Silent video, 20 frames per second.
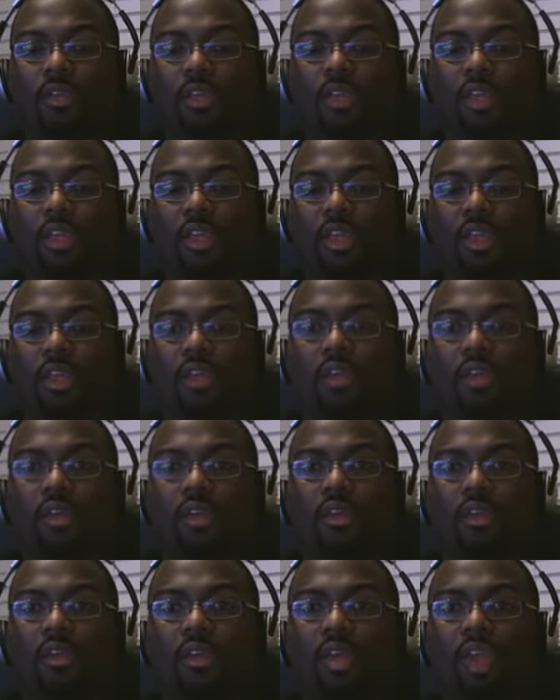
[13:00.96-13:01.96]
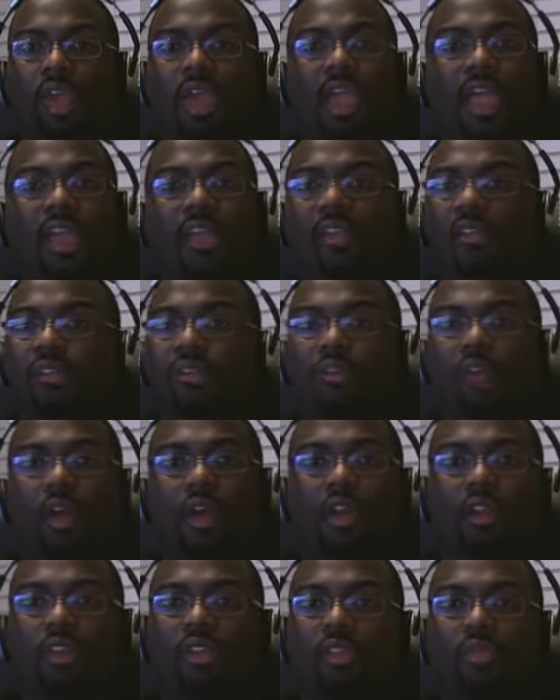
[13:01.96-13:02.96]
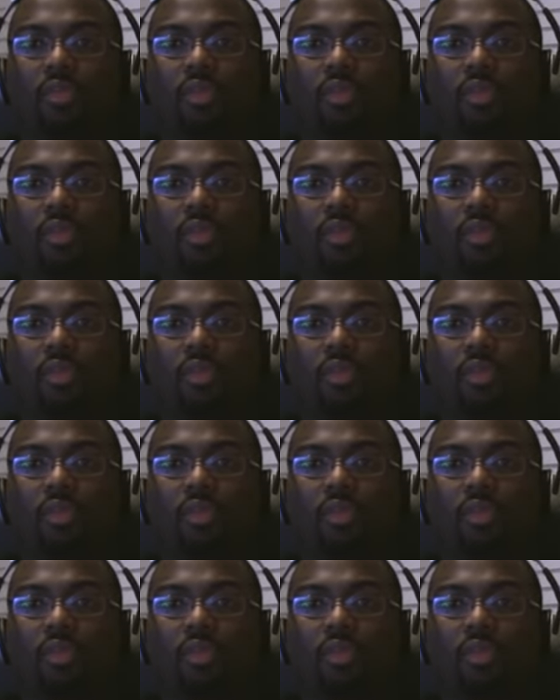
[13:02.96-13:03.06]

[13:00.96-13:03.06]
He hadn't fought in